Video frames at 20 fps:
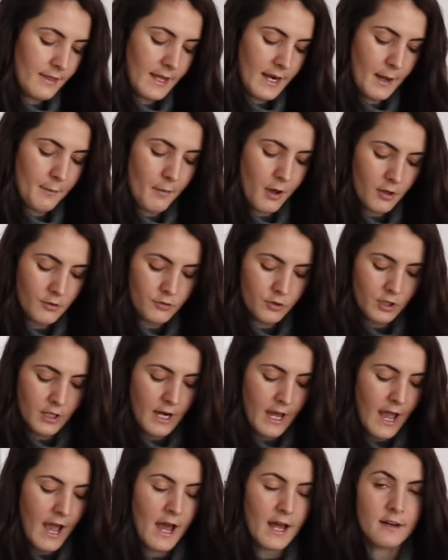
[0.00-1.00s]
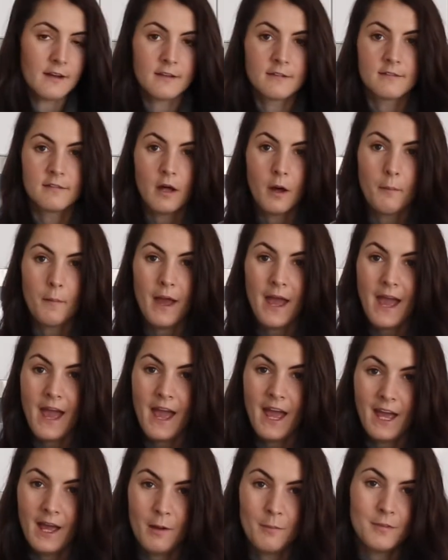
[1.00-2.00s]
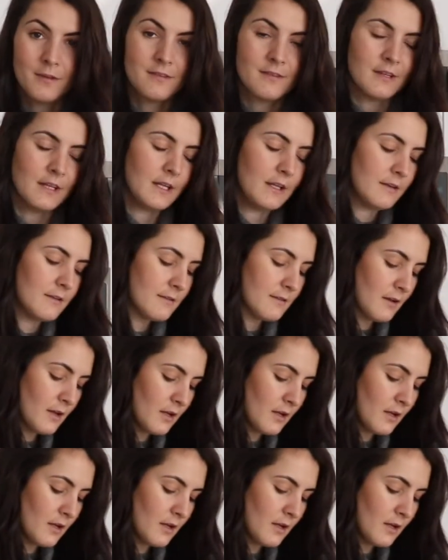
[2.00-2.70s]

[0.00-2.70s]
then I'm also gonna add some hemp seeds